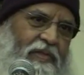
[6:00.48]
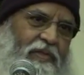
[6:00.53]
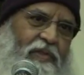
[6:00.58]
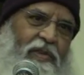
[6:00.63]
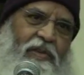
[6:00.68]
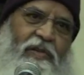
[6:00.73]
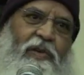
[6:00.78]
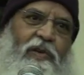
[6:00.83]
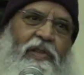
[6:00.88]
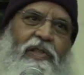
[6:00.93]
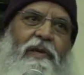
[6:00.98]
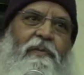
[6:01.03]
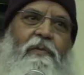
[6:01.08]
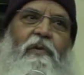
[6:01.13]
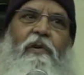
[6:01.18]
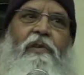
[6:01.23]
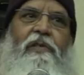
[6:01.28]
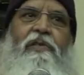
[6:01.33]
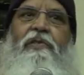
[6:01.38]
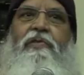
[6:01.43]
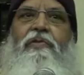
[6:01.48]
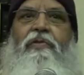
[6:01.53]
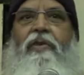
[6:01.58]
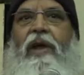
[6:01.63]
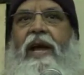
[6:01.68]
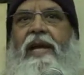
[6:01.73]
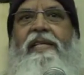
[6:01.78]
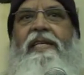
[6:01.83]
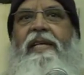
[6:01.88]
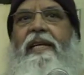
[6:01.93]
This is the most
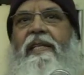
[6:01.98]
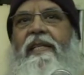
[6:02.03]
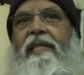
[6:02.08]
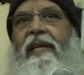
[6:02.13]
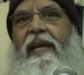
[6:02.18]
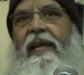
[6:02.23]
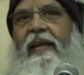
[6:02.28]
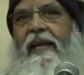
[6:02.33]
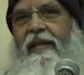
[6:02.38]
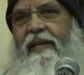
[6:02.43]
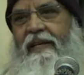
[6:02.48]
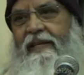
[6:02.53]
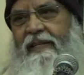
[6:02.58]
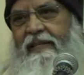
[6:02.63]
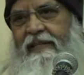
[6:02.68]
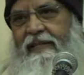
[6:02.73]
tragic thing.